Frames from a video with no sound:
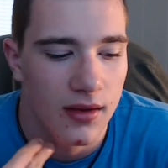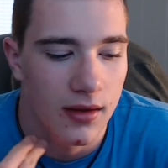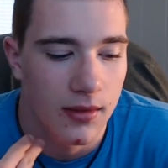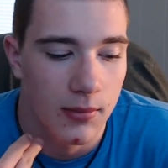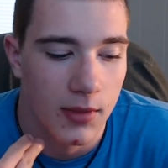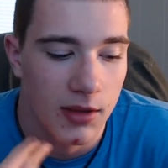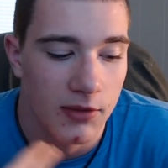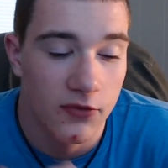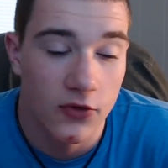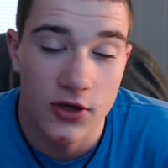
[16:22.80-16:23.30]

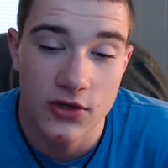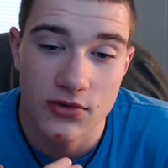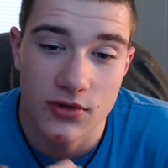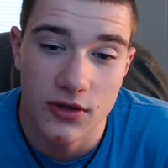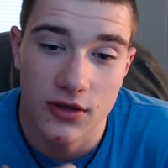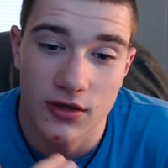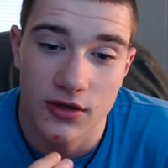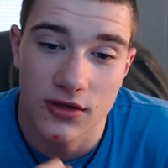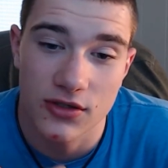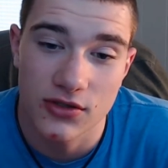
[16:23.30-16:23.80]
my voice
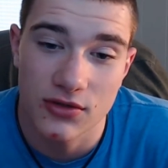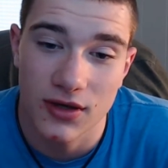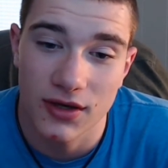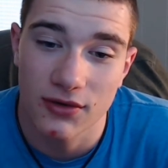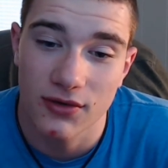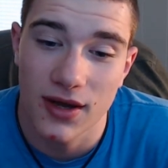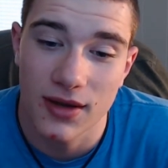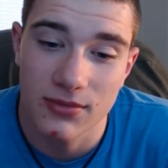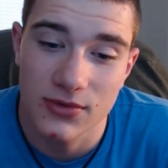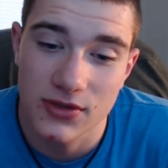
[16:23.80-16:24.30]
really hurt, so I
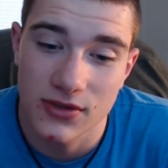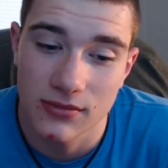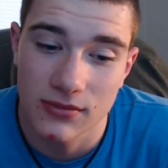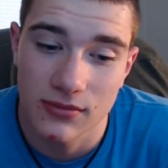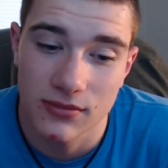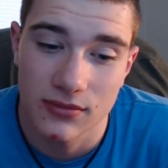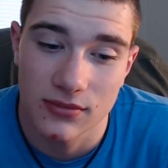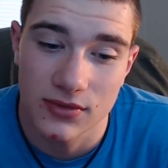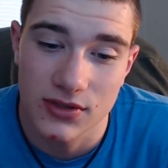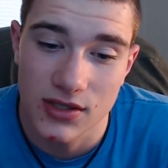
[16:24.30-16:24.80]
grabbed
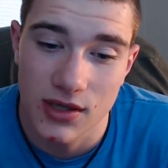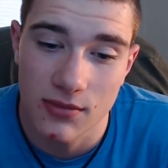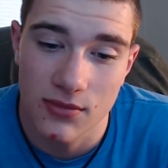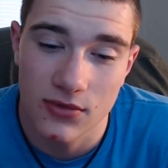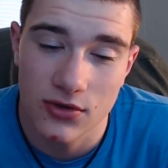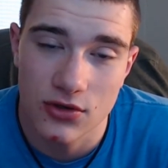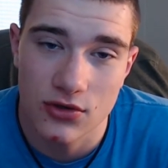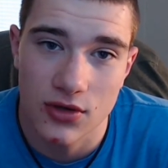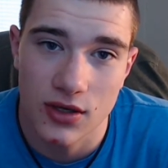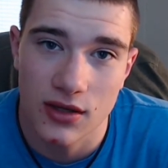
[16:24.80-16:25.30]
something
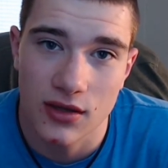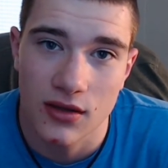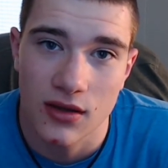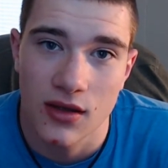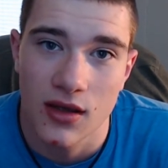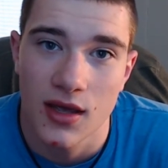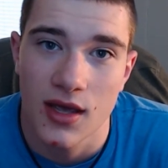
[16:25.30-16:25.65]
to drink.